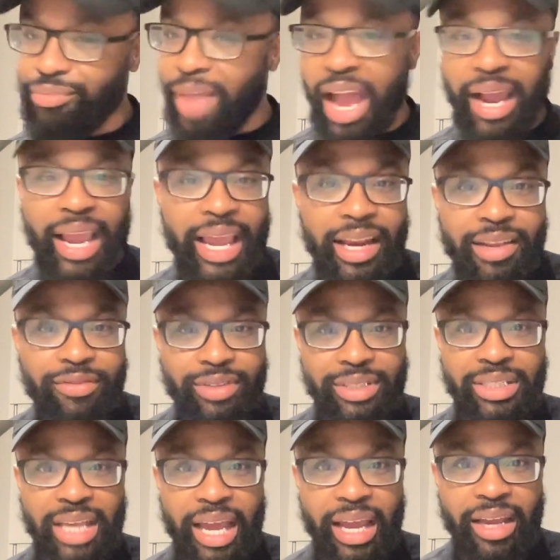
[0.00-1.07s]
I can't even
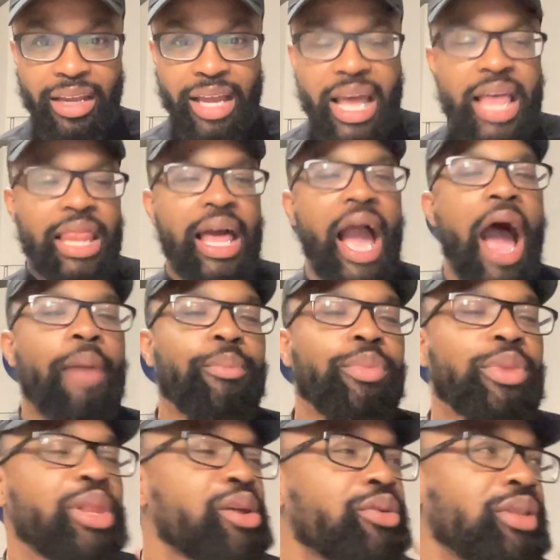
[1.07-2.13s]
say. Like,
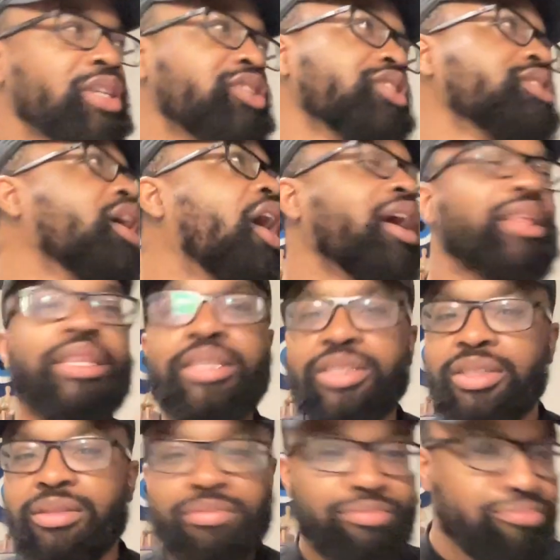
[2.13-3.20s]
I'm literally just on
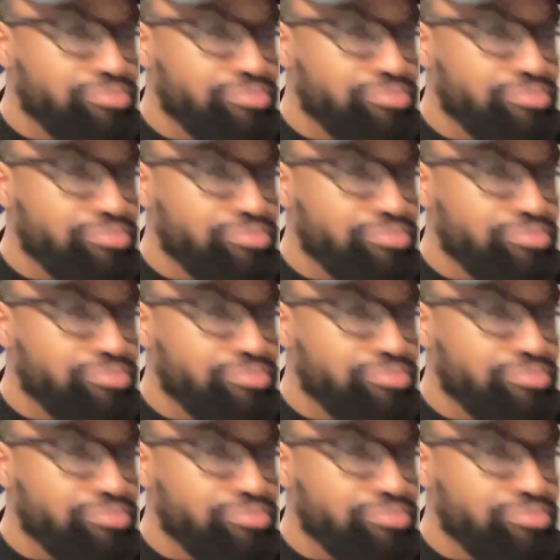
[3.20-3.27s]
this